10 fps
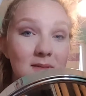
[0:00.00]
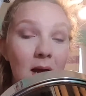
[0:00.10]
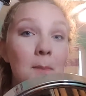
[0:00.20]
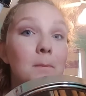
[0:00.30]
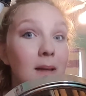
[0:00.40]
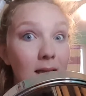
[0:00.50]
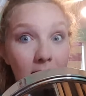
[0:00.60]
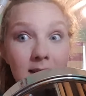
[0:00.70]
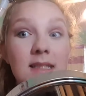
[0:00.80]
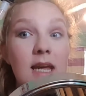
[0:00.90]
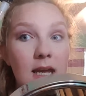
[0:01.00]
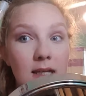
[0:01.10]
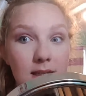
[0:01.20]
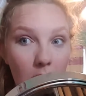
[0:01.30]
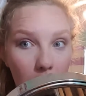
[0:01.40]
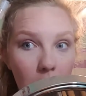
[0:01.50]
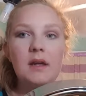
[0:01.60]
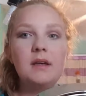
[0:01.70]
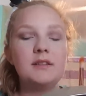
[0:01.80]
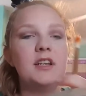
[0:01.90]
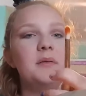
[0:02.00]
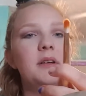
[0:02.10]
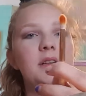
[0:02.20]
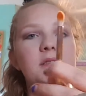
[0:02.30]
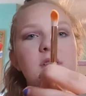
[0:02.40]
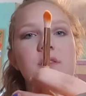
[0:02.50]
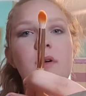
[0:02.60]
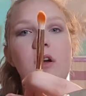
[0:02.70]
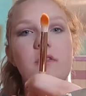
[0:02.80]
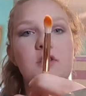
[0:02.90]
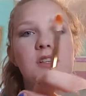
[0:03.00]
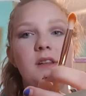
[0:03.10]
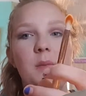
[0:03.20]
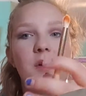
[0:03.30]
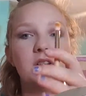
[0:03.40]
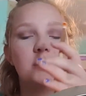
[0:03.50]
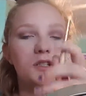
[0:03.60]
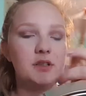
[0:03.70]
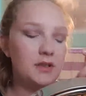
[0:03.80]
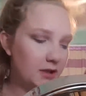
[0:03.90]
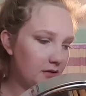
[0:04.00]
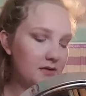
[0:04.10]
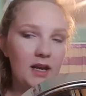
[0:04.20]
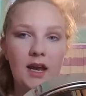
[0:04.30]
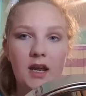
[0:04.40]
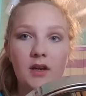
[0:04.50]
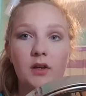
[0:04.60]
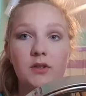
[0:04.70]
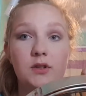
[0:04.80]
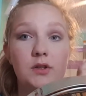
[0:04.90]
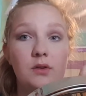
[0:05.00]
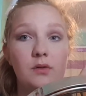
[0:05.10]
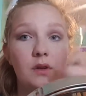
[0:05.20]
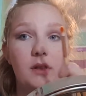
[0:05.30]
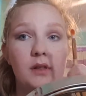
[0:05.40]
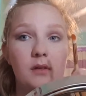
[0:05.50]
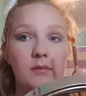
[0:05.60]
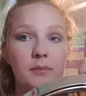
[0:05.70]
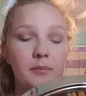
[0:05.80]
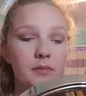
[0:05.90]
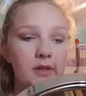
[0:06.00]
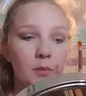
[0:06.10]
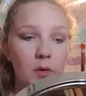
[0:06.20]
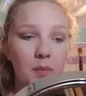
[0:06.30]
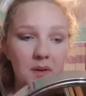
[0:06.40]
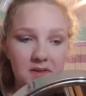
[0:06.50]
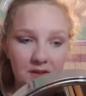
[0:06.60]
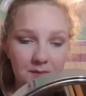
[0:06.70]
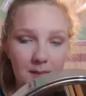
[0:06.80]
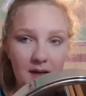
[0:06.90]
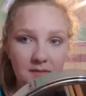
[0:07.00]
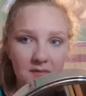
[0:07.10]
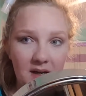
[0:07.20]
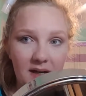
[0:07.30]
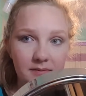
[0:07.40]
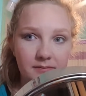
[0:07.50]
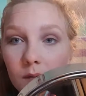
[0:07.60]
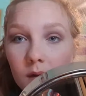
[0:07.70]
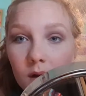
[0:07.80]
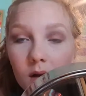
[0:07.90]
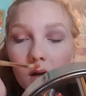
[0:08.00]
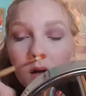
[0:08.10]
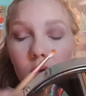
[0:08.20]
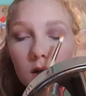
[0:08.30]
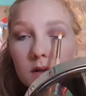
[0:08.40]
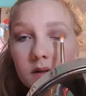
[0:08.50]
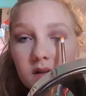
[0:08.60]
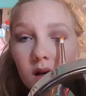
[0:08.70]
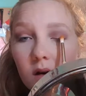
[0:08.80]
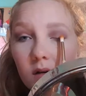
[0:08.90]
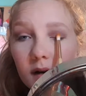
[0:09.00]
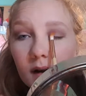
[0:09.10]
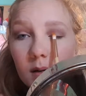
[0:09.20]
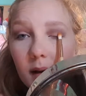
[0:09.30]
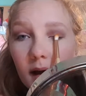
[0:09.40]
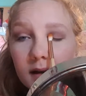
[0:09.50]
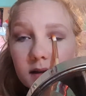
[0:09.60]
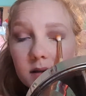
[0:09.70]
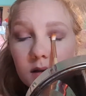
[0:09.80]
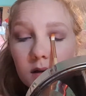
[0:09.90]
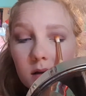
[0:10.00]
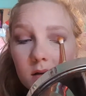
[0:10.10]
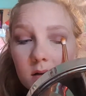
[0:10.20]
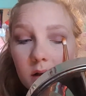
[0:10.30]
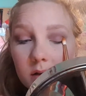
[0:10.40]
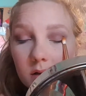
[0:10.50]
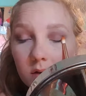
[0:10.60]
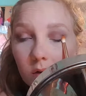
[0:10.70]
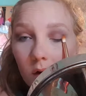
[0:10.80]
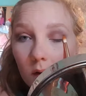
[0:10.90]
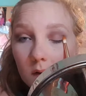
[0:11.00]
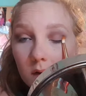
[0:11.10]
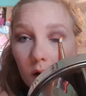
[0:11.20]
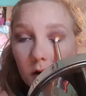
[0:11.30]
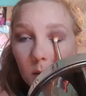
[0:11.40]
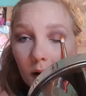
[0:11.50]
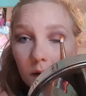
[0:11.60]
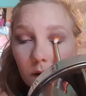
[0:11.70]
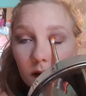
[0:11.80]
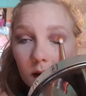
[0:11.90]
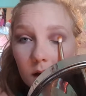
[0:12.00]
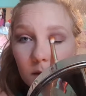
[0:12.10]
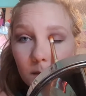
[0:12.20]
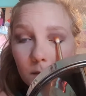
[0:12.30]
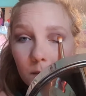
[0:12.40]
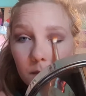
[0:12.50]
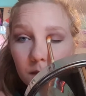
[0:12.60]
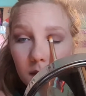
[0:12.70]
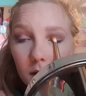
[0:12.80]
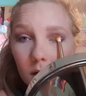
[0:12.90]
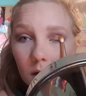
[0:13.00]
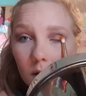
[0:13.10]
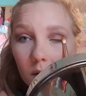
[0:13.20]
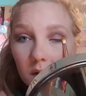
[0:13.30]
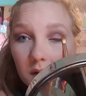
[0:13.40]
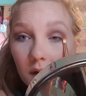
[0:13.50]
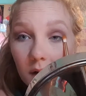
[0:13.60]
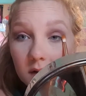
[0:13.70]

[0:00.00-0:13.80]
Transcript: time blending. So I'm gonna use the smaller version of that brush I just used and do some more parts of my eye. So right now I'm adding Dusty Rose onto my lid with the